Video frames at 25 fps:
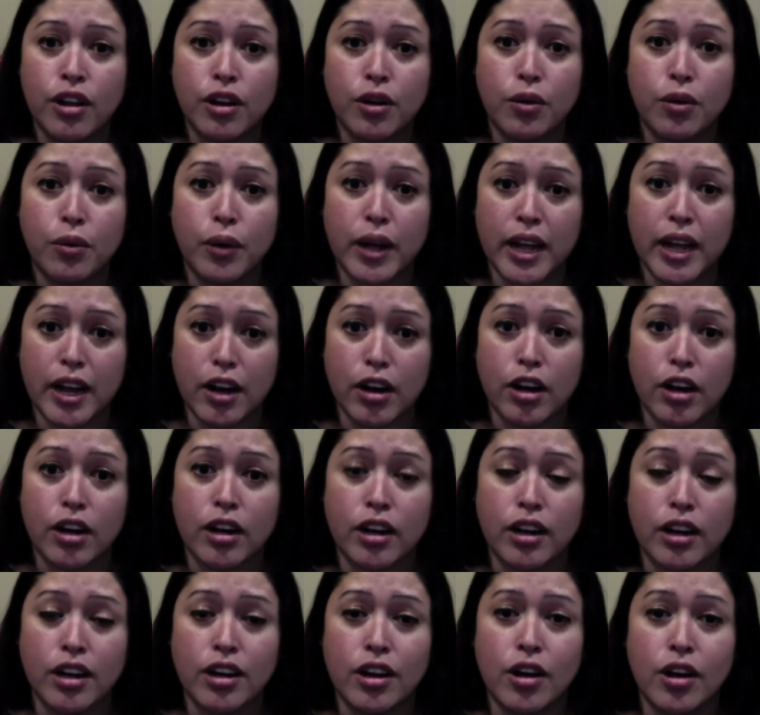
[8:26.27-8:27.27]

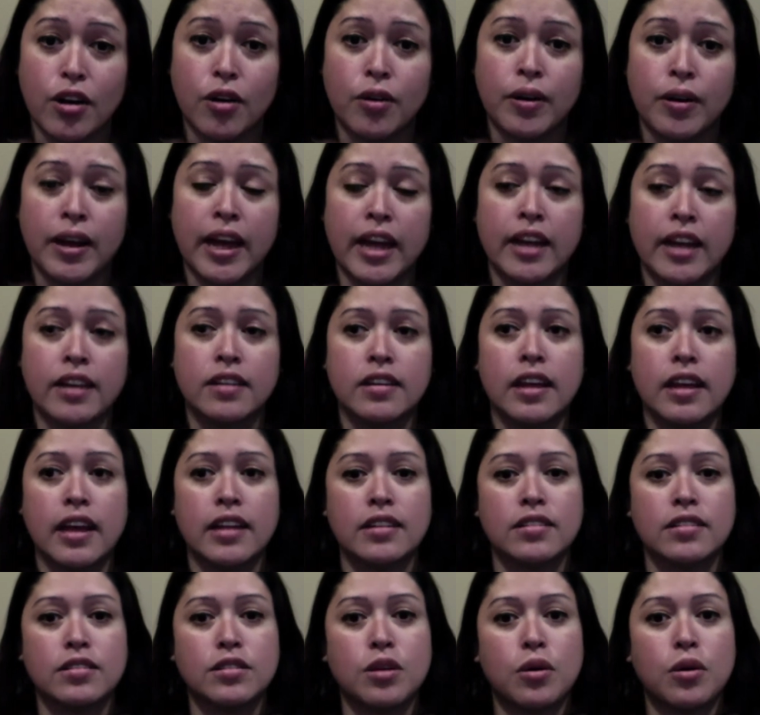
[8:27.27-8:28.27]
quicker, you know,
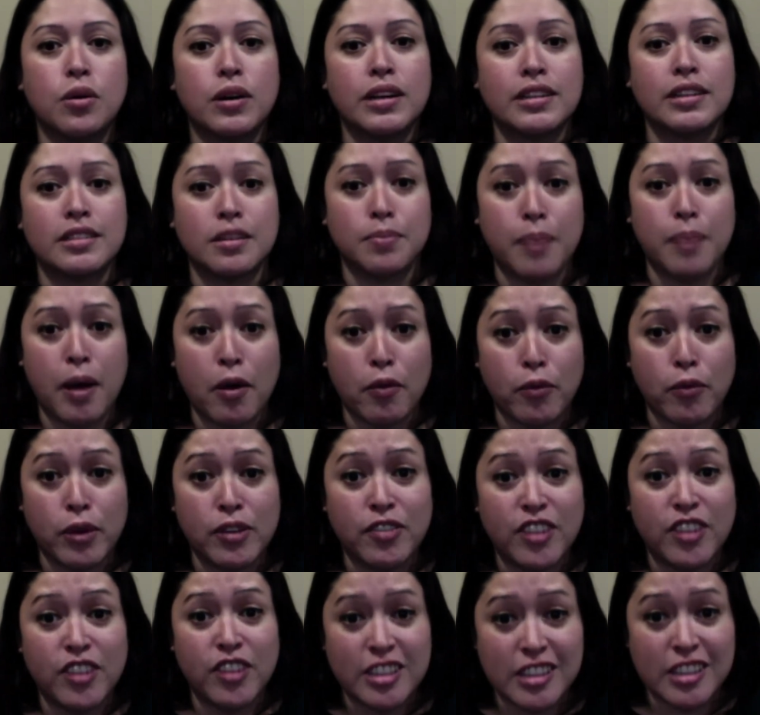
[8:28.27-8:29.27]
and so it's about
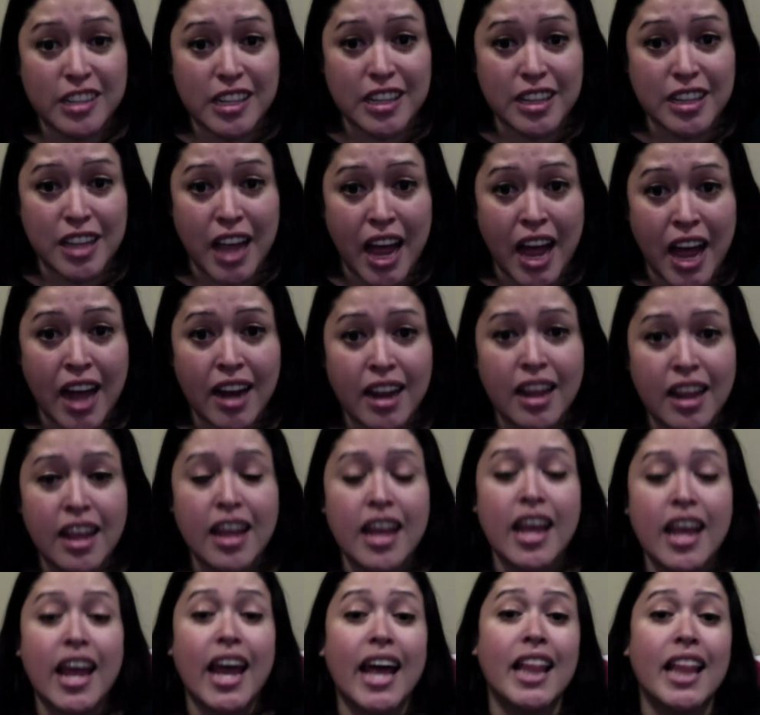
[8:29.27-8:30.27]
revisiting that
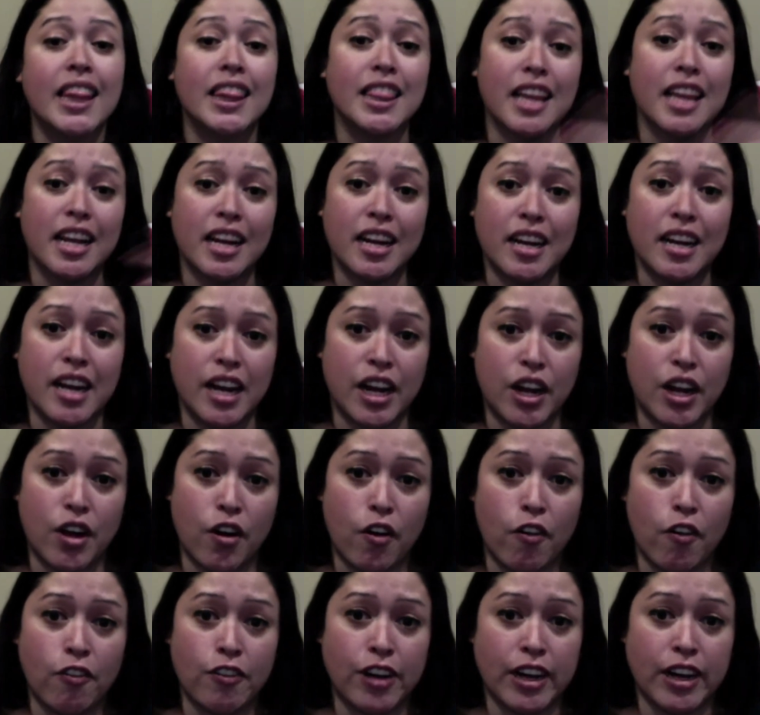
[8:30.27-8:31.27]
and letting it
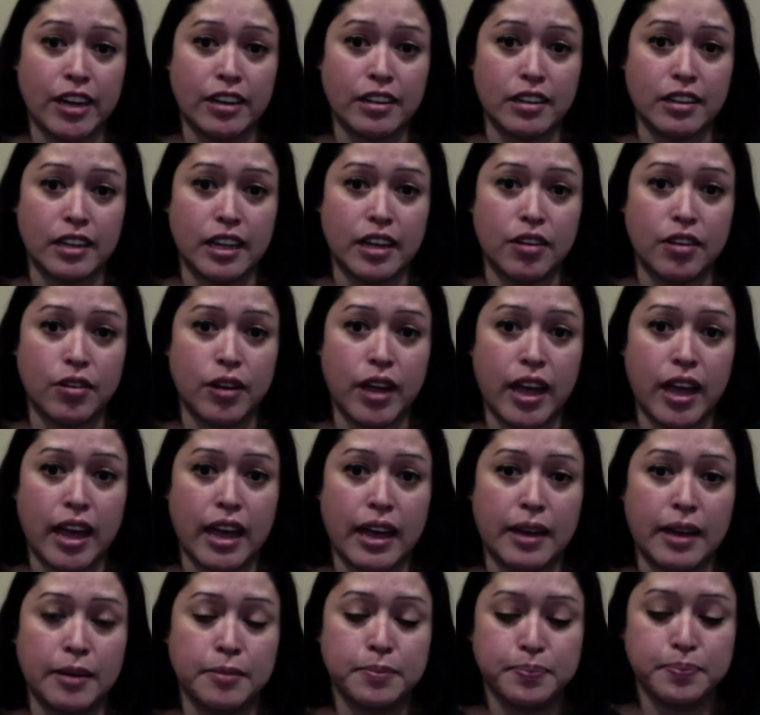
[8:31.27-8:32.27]
go finally,
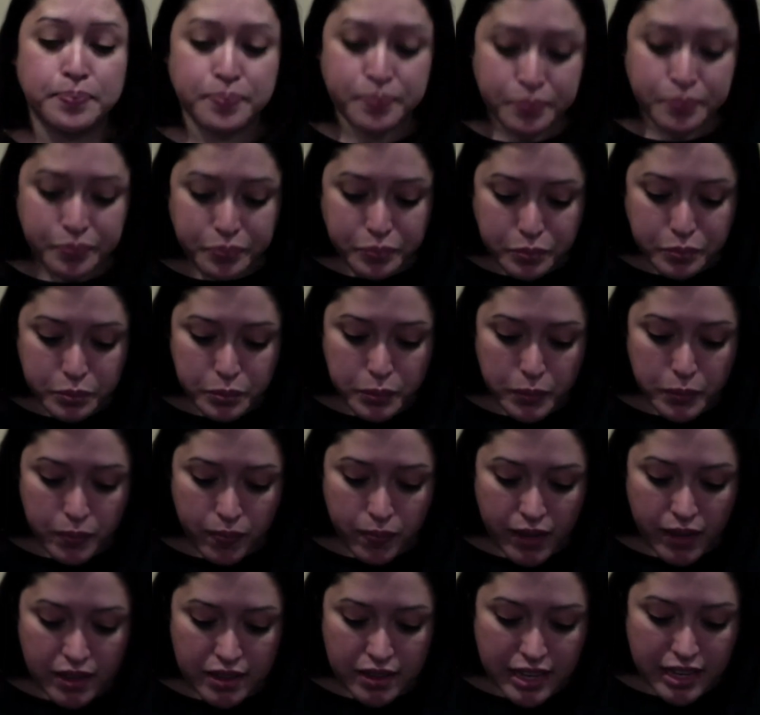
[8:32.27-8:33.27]
okay?
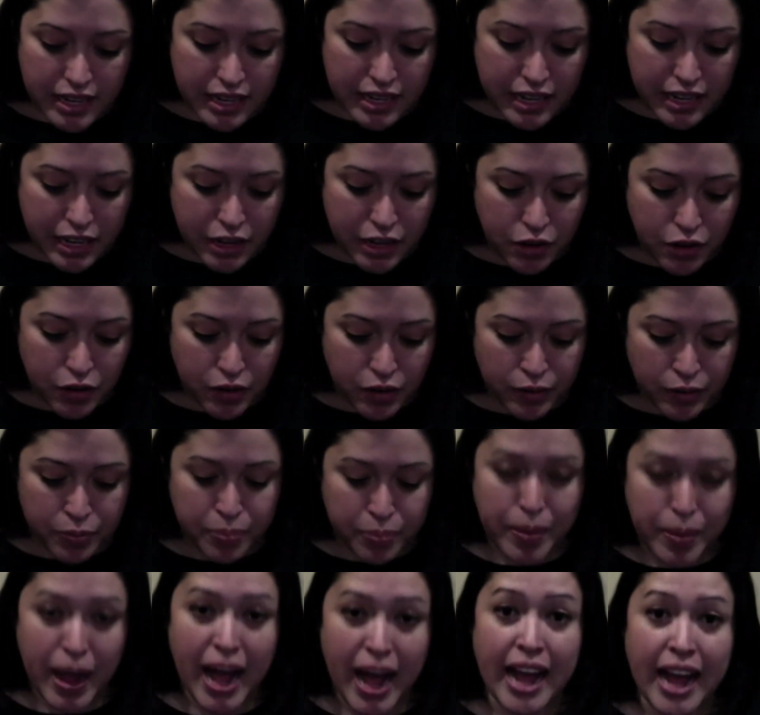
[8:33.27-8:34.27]
Letting it go
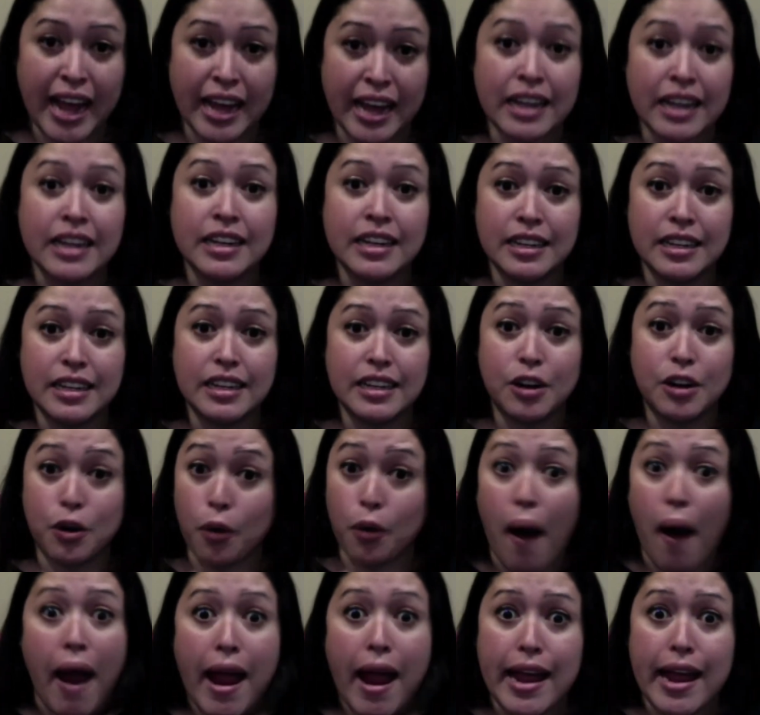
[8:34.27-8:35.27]
by
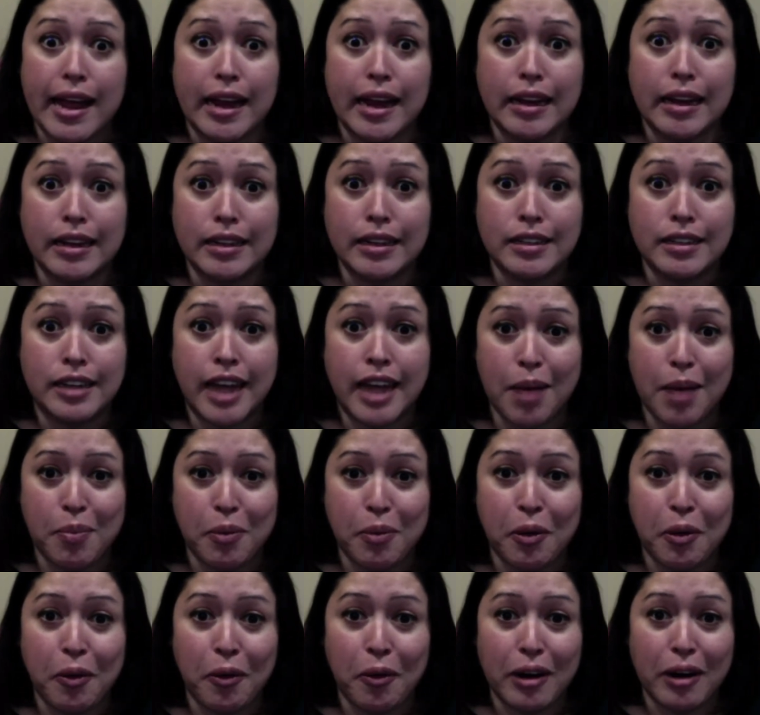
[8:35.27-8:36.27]
crying,
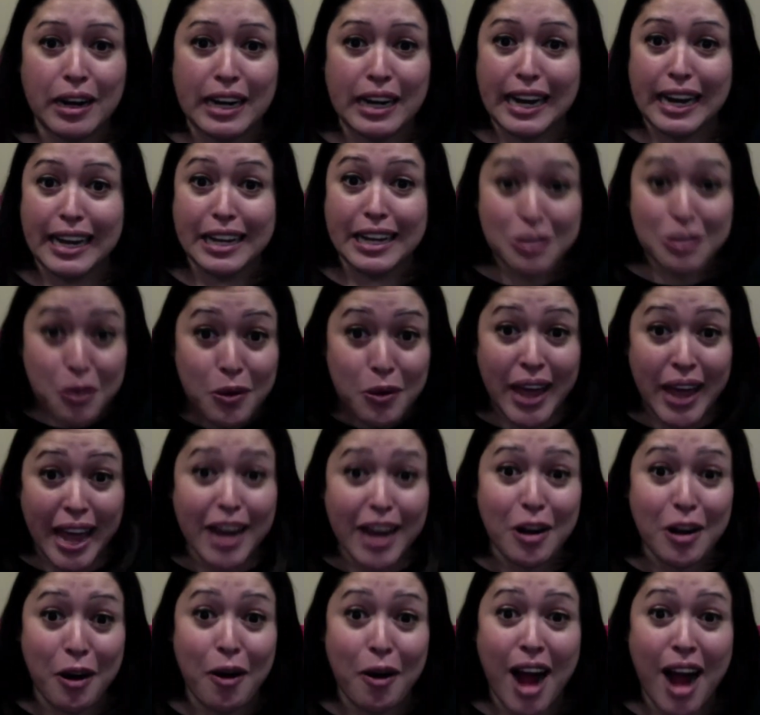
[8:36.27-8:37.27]
Capricorn, like it's okay
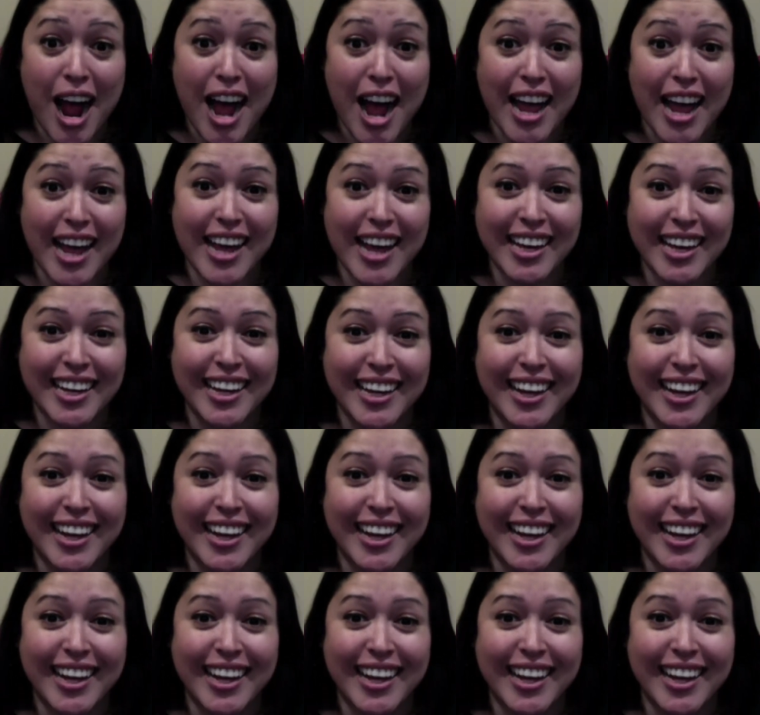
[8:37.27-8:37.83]
to cry.